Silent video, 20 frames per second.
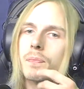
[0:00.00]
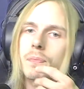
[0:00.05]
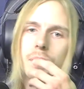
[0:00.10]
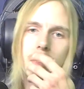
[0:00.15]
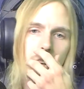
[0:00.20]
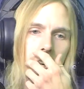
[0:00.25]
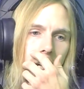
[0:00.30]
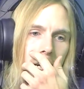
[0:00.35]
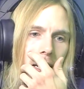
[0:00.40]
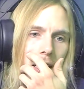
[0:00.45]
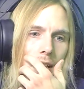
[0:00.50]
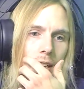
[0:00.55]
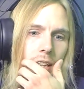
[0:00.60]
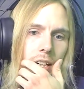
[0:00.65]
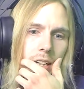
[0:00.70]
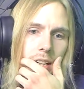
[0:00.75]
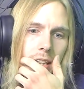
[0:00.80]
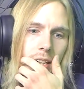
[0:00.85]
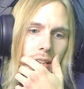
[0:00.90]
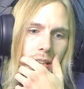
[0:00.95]
and
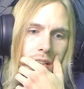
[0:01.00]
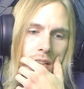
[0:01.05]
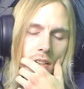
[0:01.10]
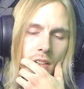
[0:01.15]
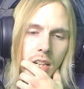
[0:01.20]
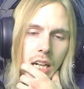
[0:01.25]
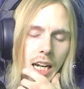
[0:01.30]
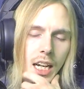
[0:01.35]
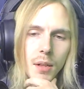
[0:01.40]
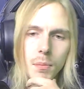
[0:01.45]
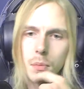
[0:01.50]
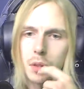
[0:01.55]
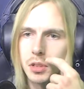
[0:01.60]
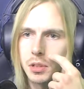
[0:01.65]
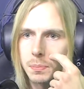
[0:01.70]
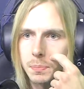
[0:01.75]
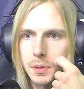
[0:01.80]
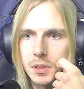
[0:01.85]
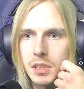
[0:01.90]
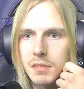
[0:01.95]
had
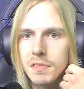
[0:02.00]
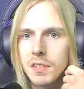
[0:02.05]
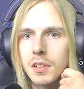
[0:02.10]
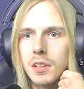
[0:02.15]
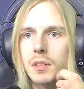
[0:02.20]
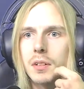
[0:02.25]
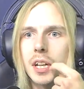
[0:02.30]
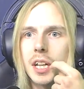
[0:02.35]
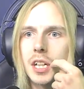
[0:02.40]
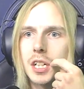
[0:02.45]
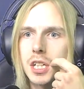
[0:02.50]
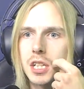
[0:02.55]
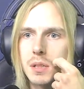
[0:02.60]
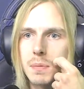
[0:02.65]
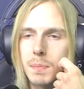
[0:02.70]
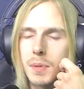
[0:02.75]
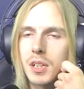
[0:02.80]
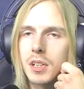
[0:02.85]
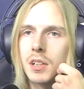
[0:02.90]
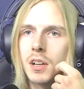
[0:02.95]
multiple different locations,
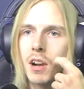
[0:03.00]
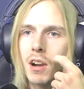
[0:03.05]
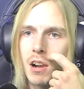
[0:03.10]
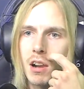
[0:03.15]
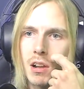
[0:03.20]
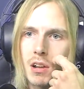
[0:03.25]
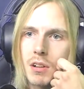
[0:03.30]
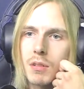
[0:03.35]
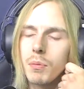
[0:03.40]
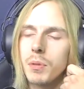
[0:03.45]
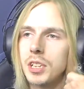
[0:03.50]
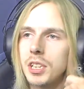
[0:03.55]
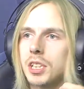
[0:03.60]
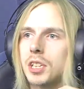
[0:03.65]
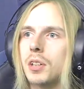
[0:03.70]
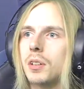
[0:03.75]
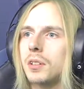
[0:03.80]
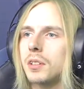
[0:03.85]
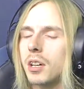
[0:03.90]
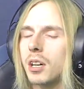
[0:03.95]
but we
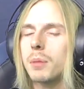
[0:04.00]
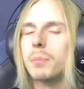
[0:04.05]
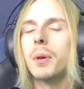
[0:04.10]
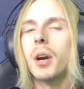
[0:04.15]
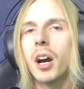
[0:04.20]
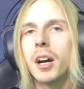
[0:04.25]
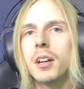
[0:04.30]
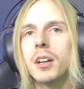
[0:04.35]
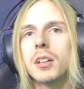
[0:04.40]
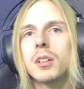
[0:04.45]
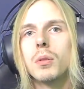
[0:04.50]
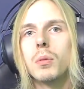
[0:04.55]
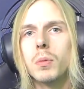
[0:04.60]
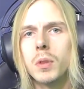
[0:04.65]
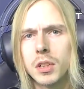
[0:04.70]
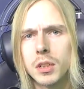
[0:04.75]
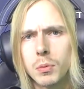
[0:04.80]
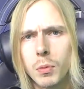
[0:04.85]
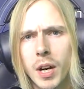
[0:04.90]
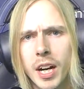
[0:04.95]
sold our product
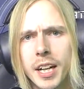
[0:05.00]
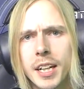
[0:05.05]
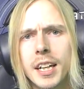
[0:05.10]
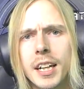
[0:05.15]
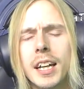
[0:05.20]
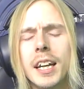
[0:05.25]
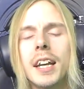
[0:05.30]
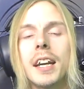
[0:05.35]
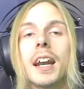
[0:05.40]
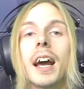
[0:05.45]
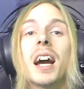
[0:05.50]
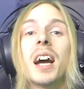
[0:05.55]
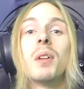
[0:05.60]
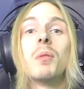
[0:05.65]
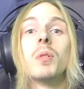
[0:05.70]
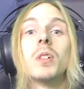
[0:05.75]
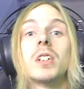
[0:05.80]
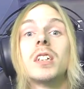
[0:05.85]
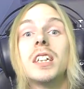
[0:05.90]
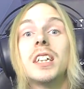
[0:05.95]
worldwide, and I
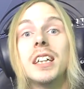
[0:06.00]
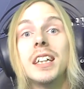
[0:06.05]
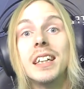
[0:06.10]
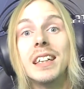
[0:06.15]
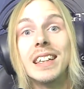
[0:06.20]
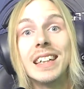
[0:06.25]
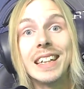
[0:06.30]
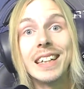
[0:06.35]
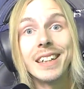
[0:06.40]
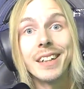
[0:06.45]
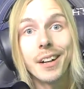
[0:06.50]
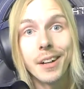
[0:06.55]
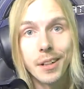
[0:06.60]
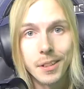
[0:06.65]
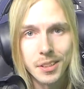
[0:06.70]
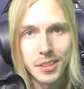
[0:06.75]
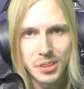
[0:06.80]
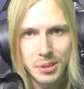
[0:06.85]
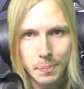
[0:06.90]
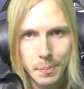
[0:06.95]
worked in the
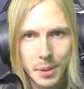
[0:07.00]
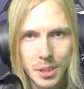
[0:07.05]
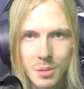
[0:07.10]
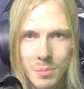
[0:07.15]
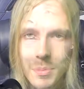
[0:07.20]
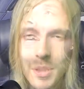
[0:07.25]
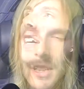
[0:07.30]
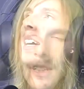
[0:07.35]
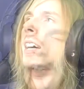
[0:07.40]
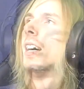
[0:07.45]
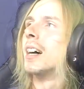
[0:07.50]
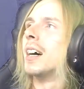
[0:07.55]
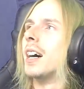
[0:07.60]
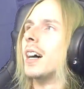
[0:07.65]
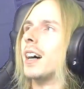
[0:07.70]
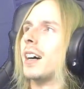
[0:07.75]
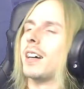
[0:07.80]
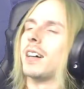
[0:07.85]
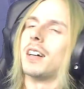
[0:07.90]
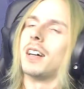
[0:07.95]
art department.
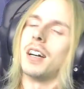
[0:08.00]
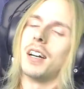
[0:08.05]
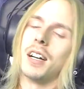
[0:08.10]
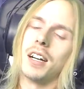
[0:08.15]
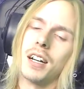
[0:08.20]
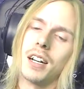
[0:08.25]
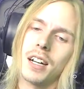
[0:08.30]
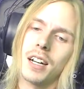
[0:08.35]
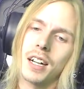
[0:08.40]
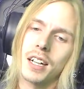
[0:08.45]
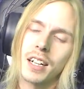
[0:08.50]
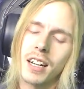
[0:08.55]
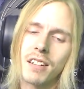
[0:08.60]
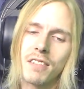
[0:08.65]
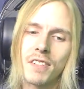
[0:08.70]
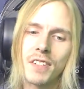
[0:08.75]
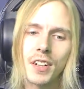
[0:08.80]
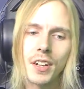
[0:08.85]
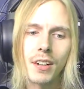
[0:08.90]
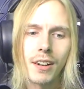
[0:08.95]
I got to
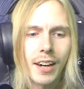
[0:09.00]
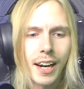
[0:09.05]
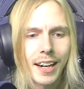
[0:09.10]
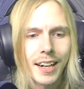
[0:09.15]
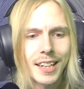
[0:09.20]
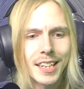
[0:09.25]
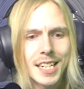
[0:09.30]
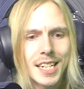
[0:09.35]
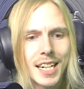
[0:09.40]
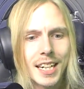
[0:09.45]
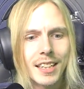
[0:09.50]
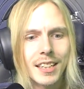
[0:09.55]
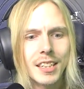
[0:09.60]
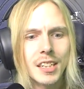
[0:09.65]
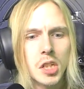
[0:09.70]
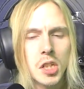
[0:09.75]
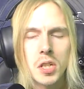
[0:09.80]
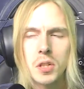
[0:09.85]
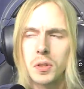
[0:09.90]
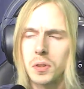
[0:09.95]
figure out how to say this
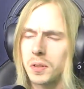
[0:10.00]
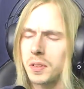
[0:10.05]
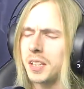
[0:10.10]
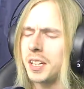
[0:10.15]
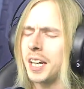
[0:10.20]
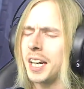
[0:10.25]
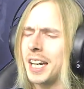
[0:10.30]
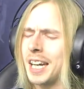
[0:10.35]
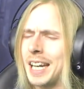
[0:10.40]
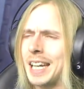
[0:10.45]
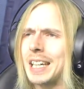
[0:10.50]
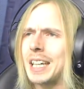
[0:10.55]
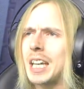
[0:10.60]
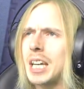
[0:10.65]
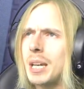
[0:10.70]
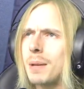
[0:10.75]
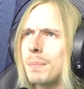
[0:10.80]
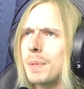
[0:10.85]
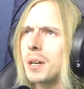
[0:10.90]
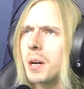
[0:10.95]
story and
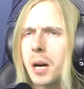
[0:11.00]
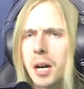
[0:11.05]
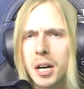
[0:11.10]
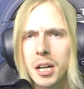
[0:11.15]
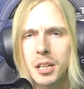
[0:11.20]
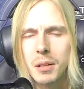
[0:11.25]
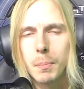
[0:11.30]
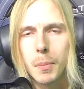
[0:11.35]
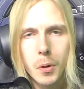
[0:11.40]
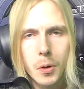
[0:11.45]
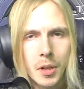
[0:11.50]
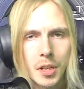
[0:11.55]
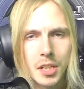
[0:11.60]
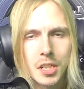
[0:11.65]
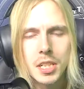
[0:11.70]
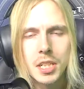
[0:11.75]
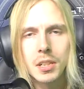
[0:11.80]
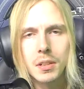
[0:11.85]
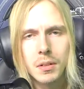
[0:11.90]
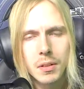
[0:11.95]
keep it on point,
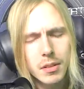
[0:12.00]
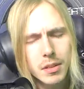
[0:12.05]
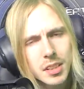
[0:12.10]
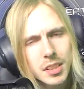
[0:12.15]
so